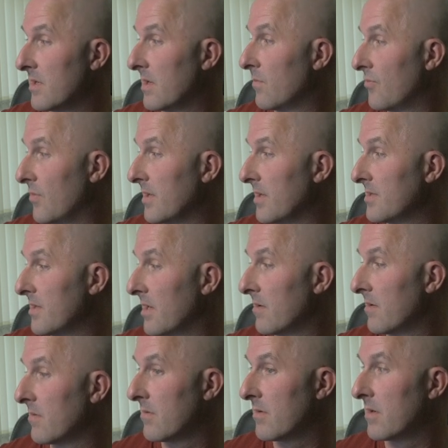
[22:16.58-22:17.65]
in
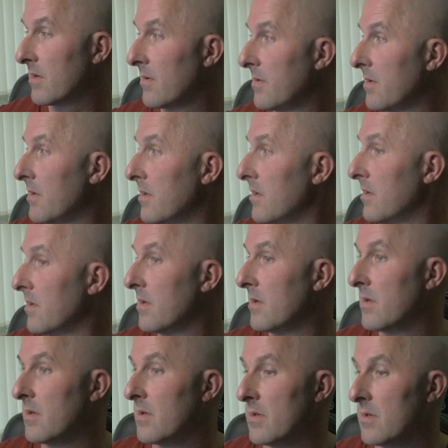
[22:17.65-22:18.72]
pricing.
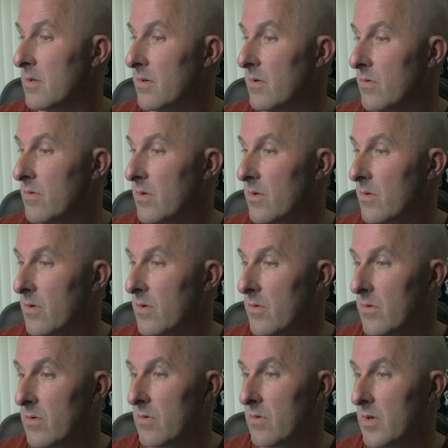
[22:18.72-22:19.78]

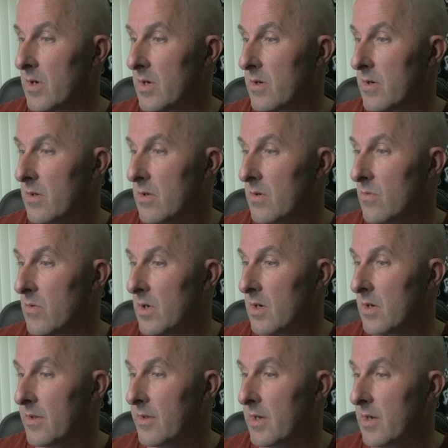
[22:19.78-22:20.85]
And you
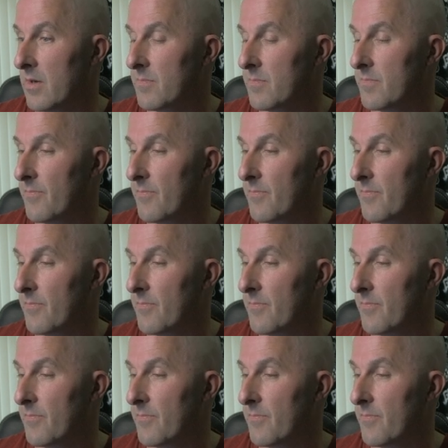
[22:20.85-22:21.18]
are there.